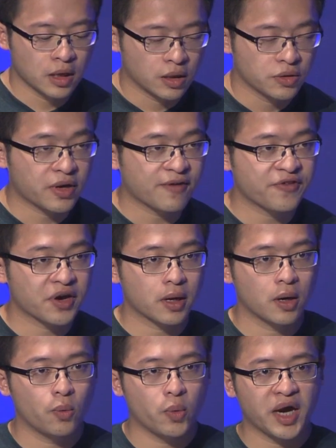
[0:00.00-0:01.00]
you can figure
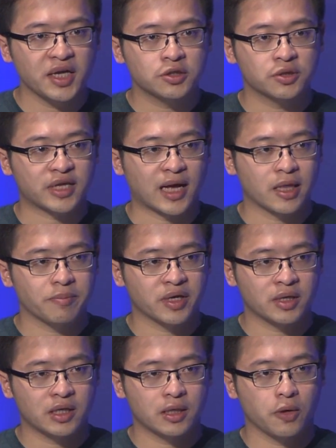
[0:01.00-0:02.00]
out a way to
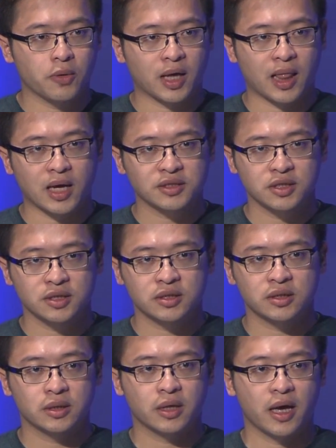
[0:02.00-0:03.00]
dynamically load
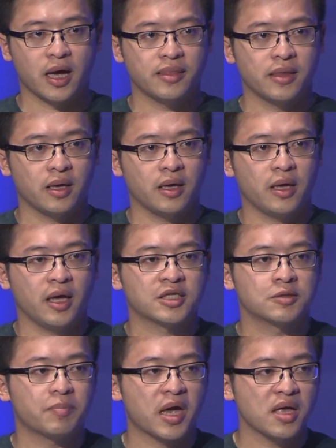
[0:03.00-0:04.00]
classes and
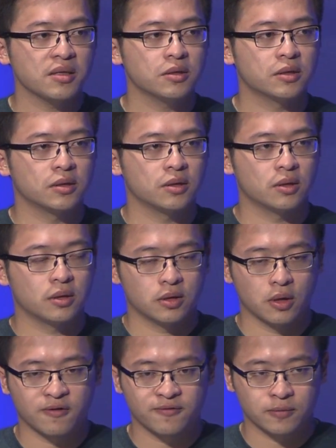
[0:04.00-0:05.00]
expand
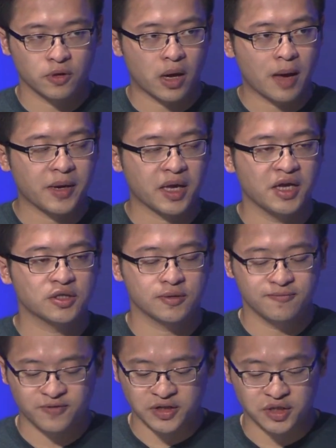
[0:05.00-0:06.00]
your
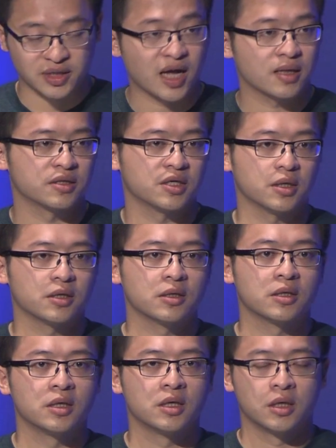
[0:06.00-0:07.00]
application functionality.
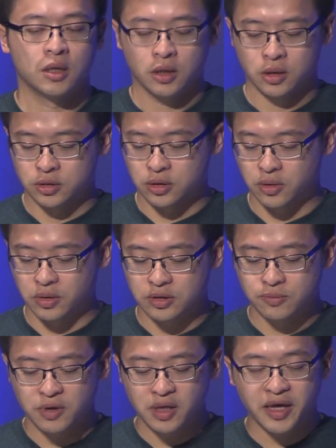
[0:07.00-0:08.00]
So
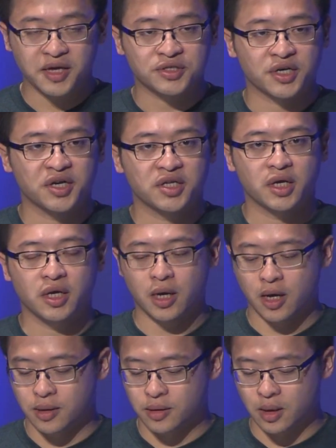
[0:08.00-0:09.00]
it's really exciting,
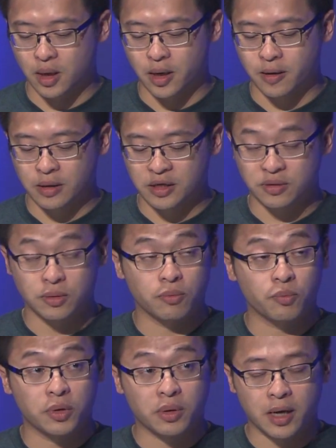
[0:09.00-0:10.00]
and it
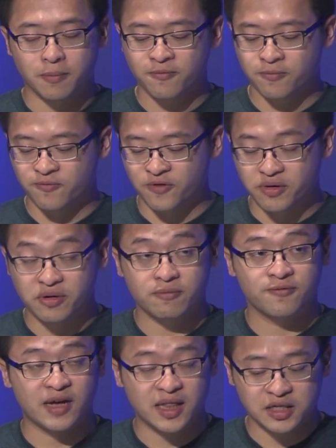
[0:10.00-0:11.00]
will come
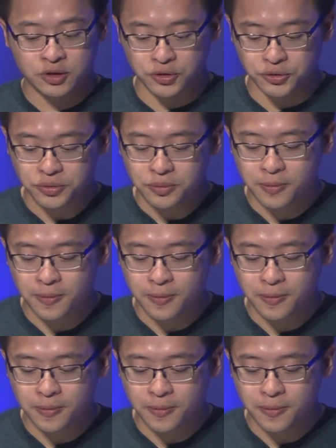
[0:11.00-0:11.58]
fairly soon.